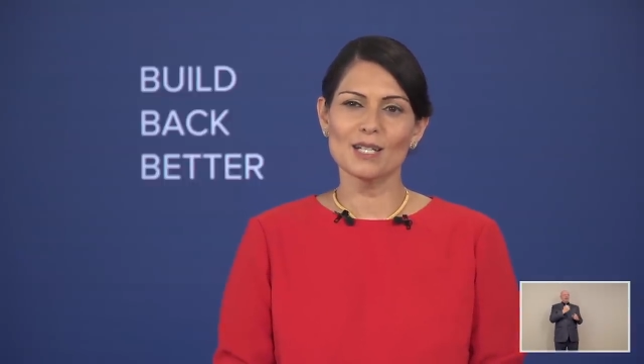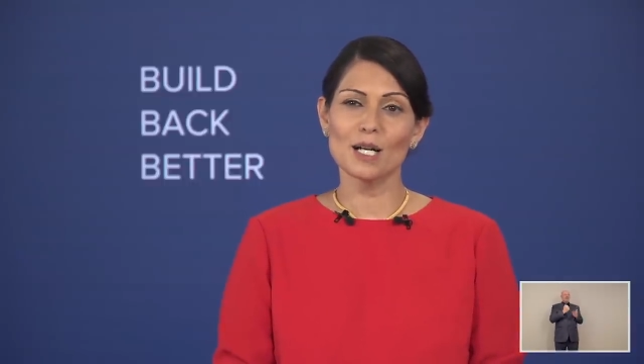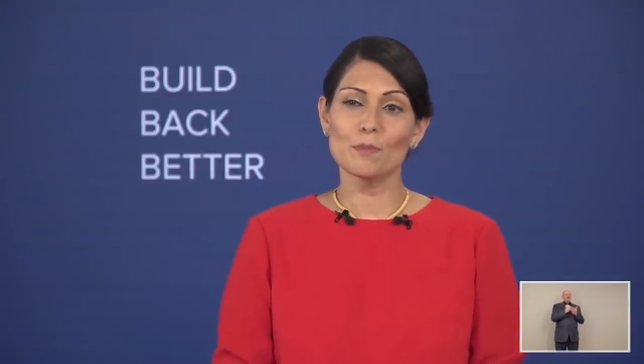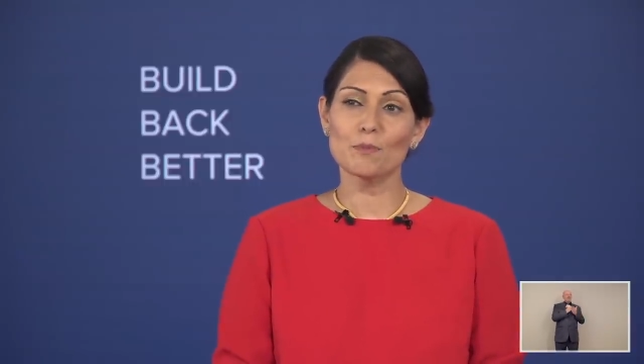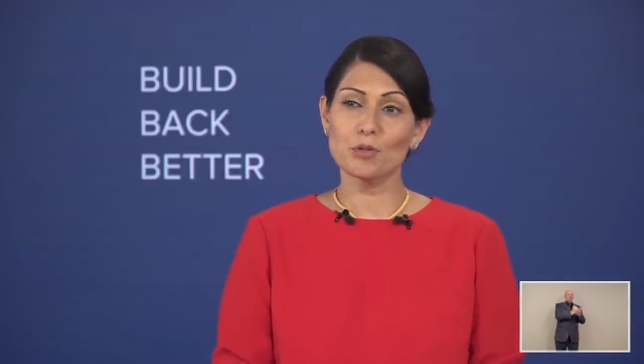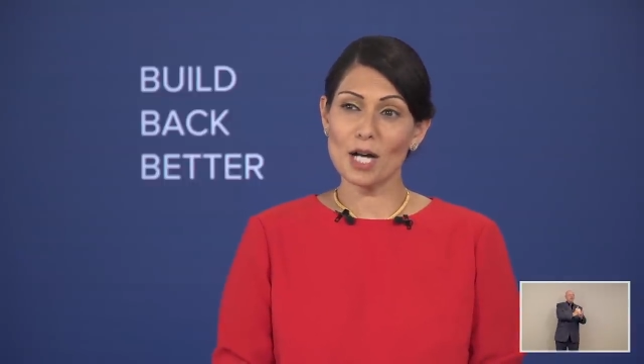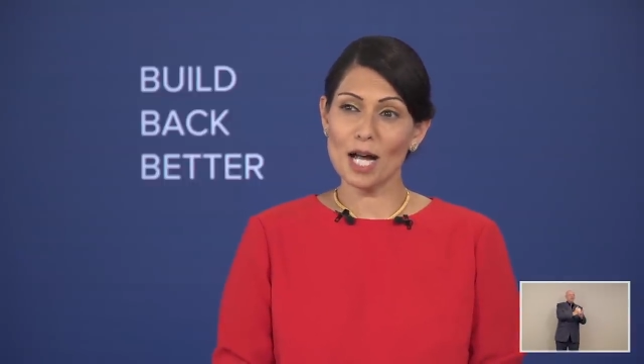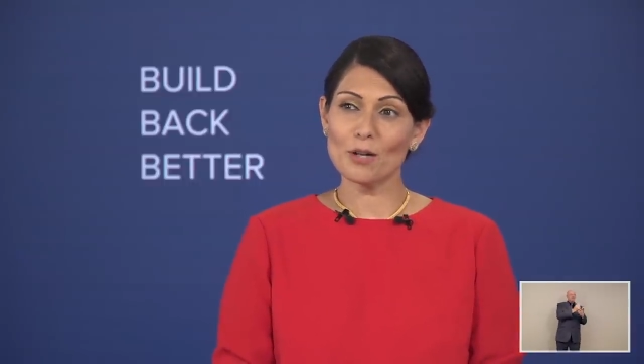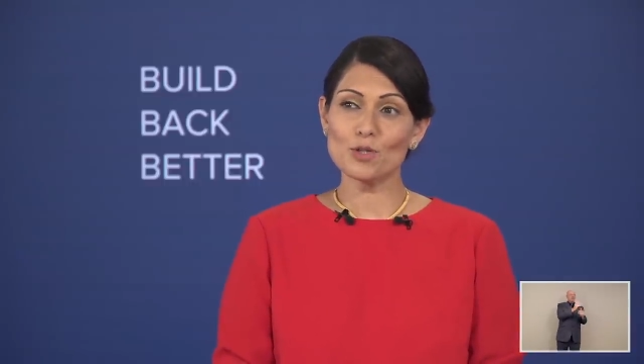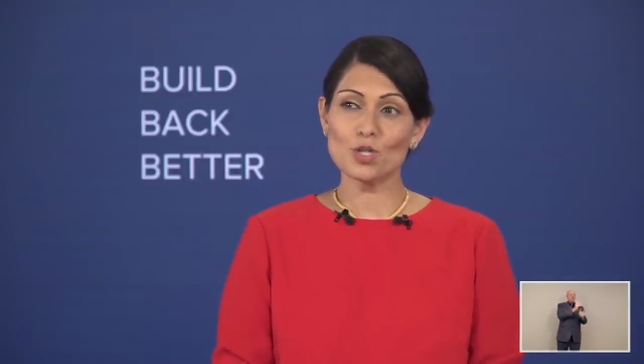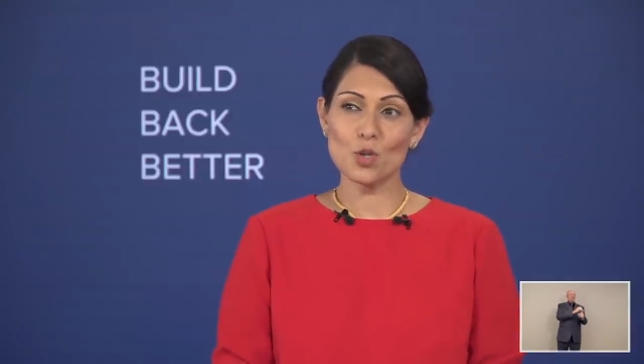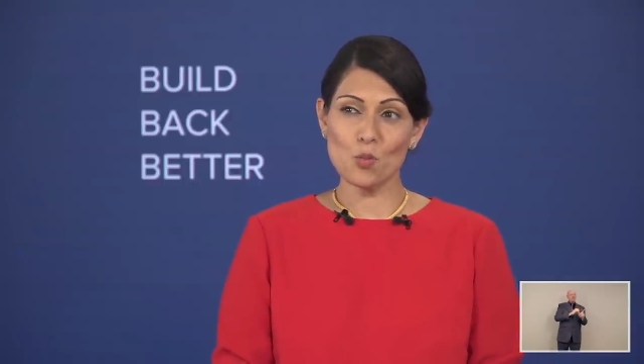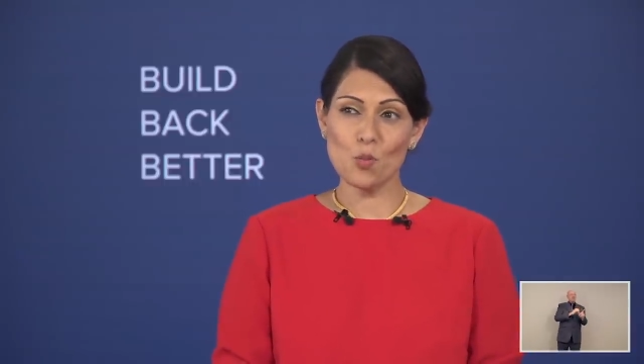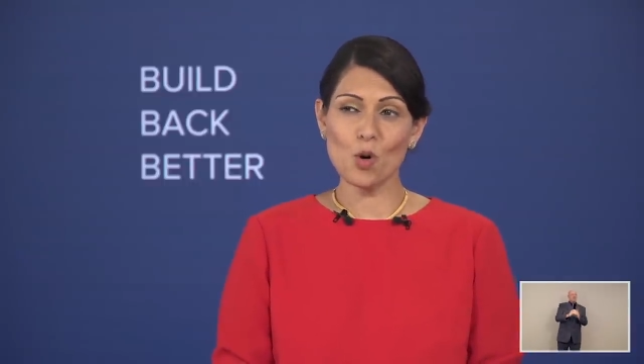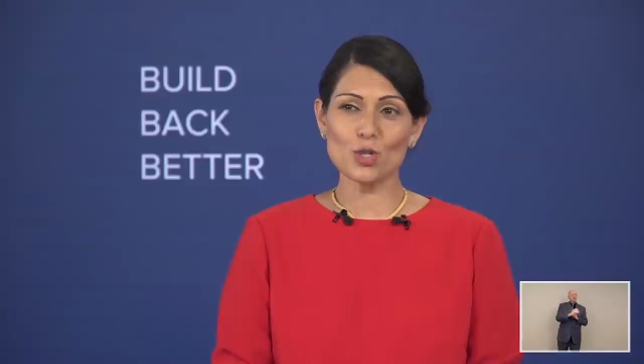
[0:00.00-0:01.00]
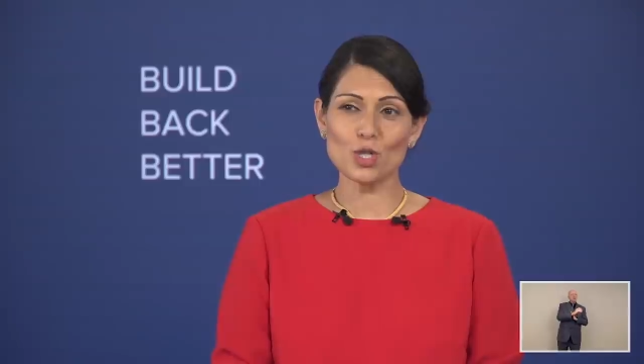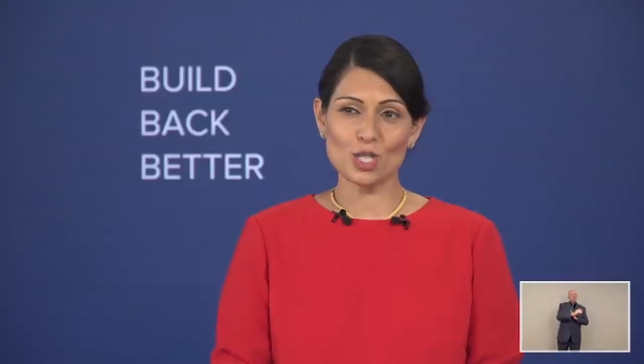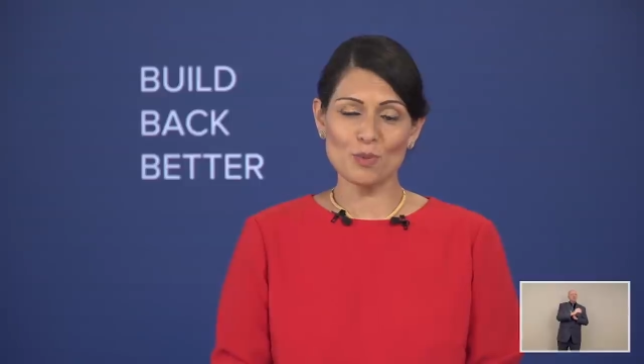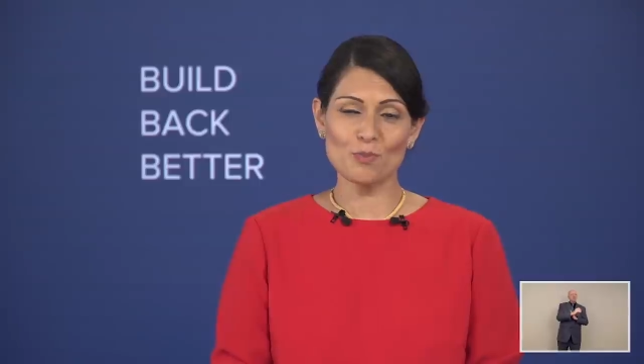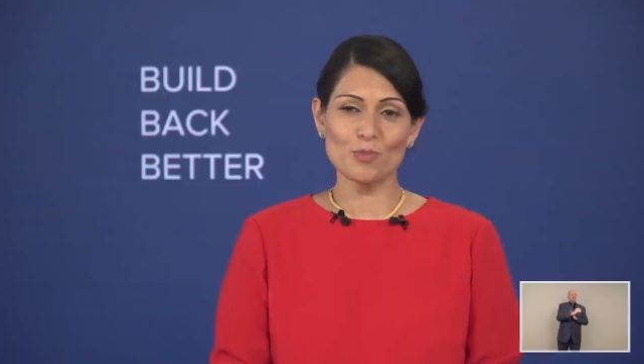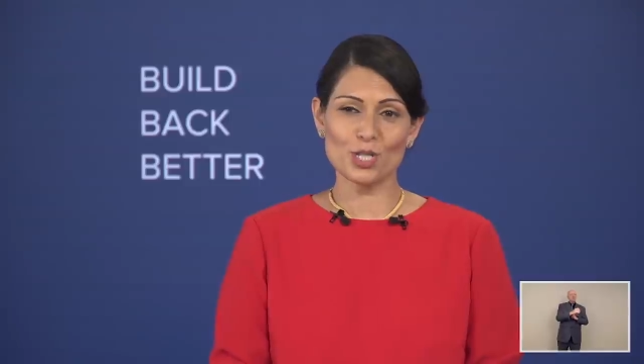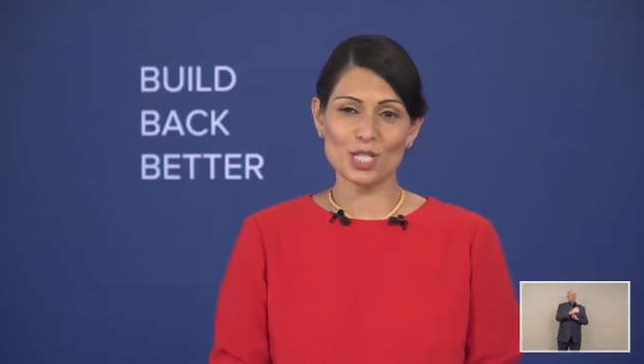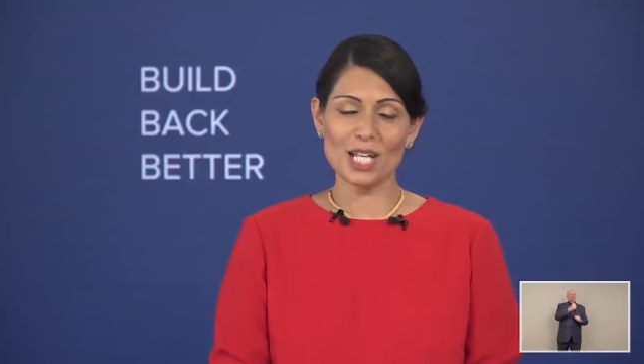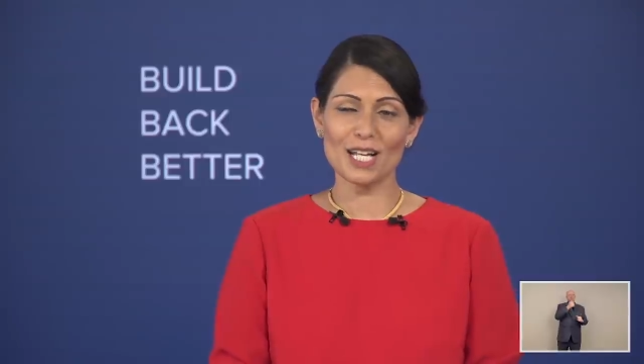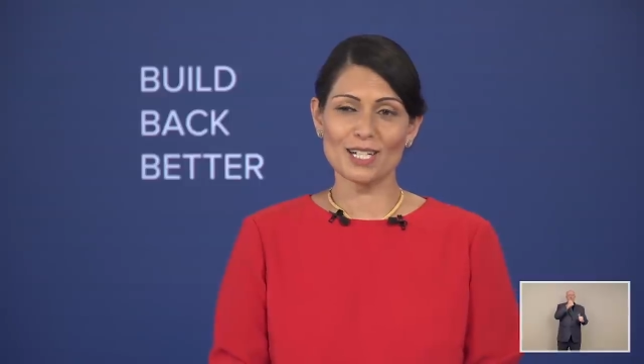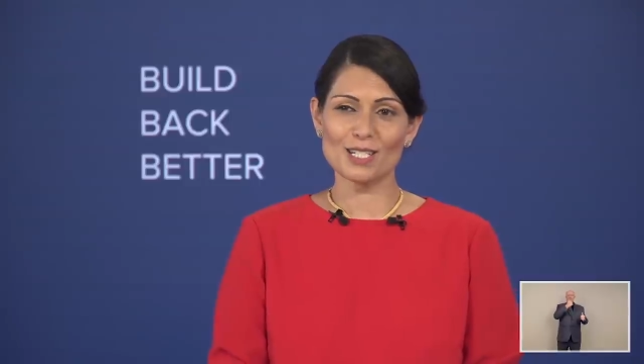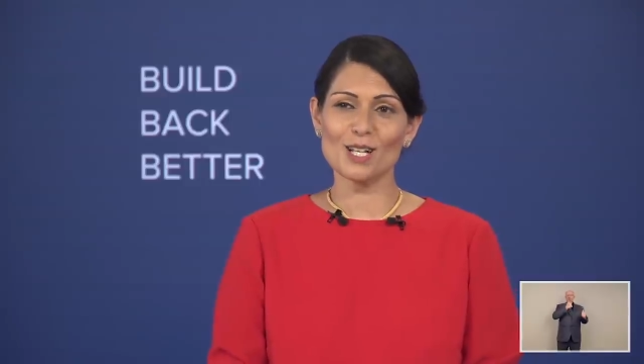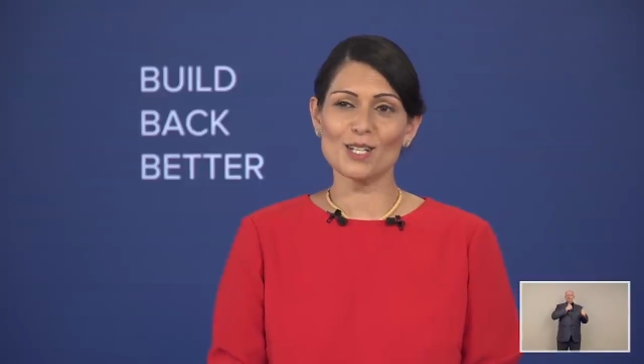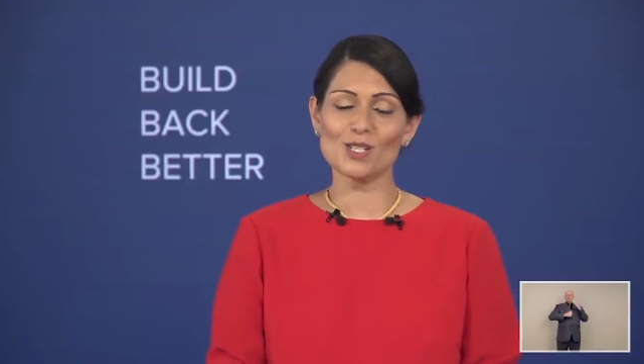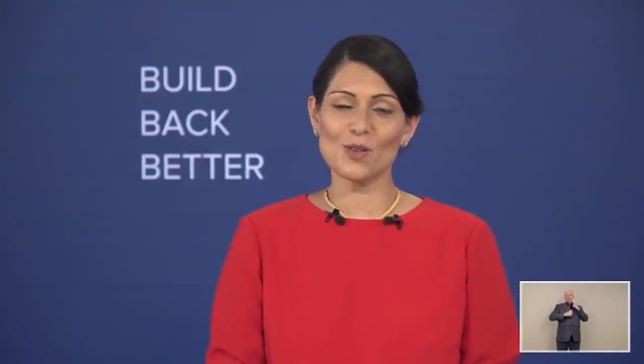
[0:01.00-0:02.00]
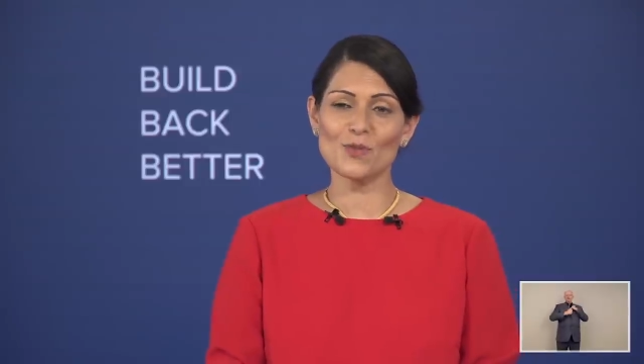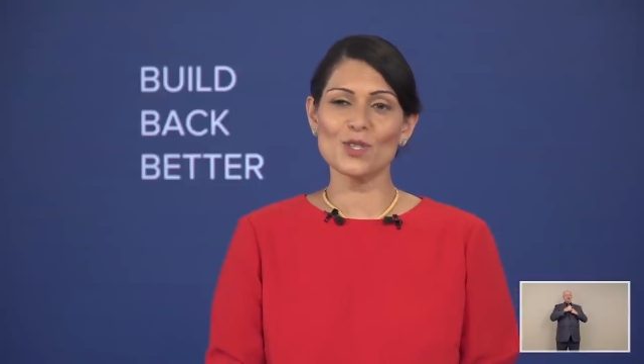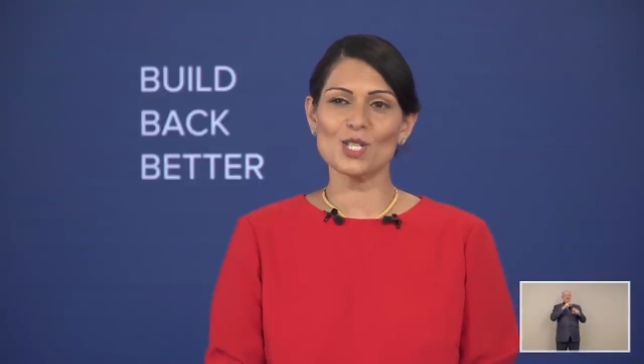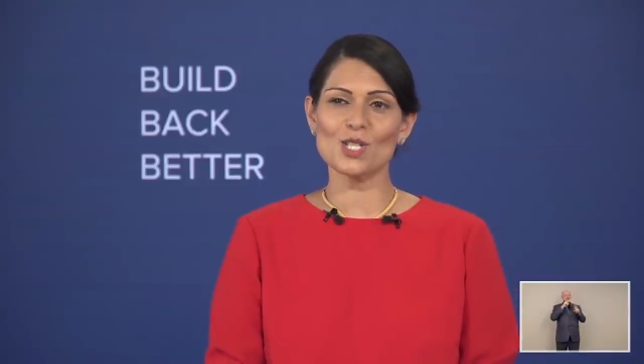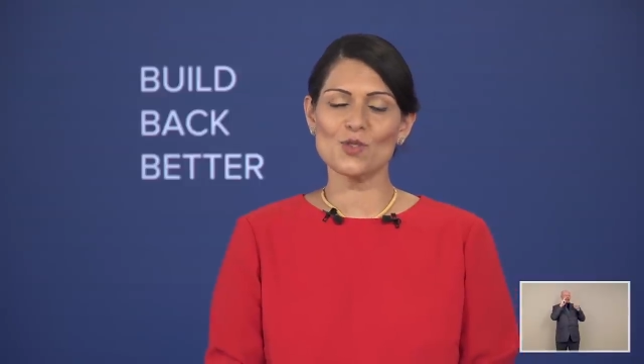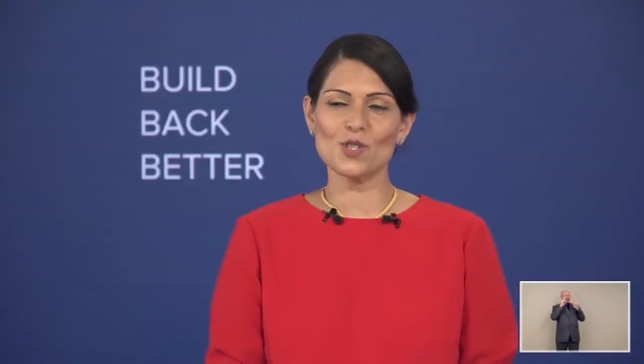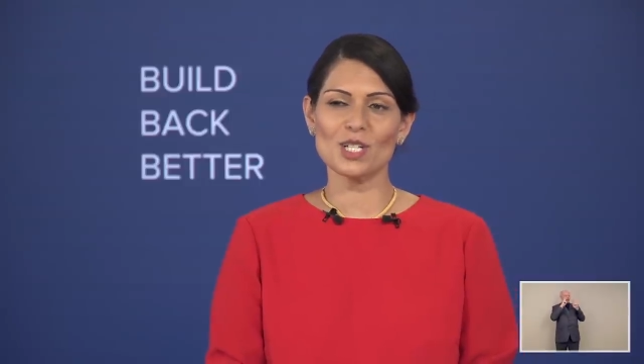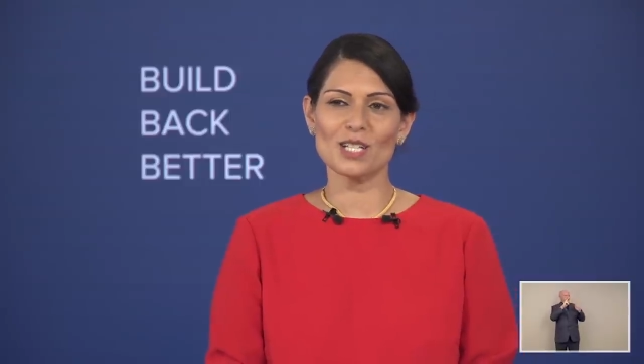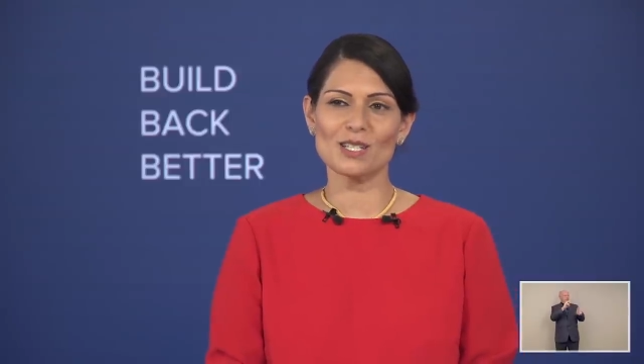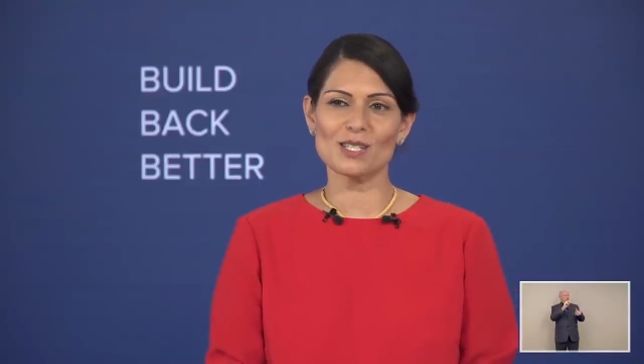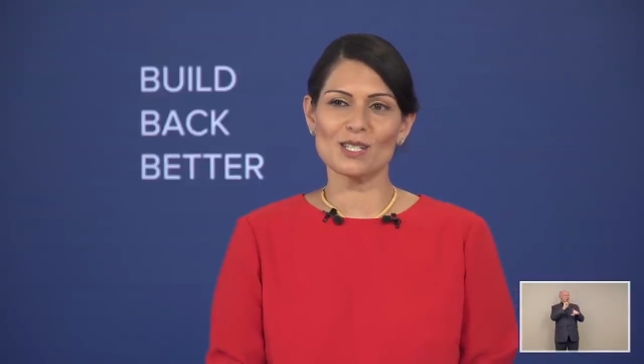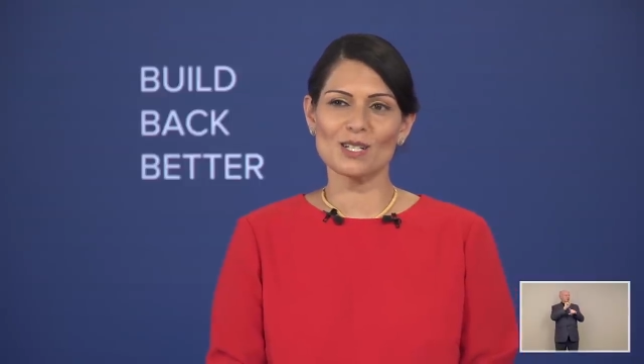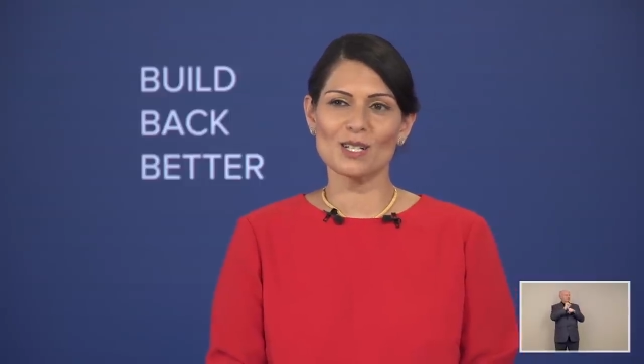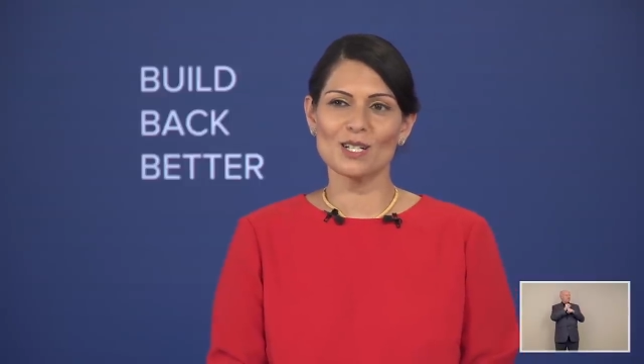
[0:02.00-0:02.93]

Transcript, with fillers: proud to watch them protect us on the streets,